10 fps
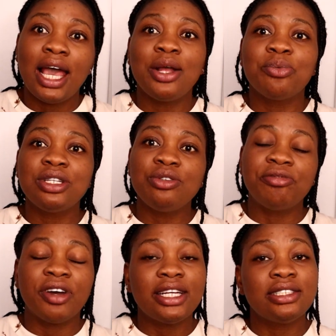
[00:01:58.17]
And when you
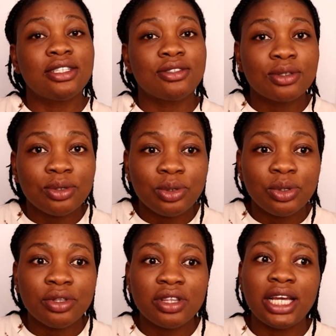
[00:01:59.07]
find this
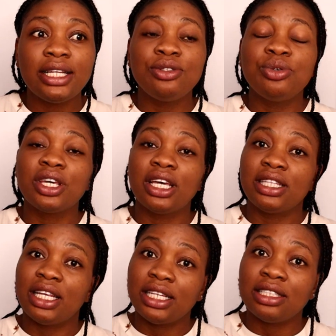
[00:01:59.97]
school, then you
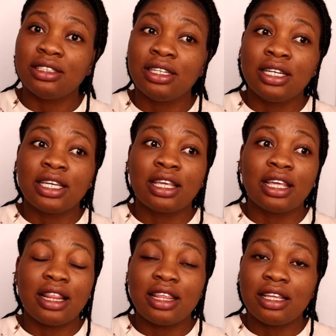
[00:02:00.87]
can then
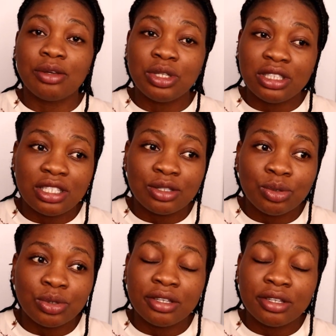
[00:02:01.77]
get when the school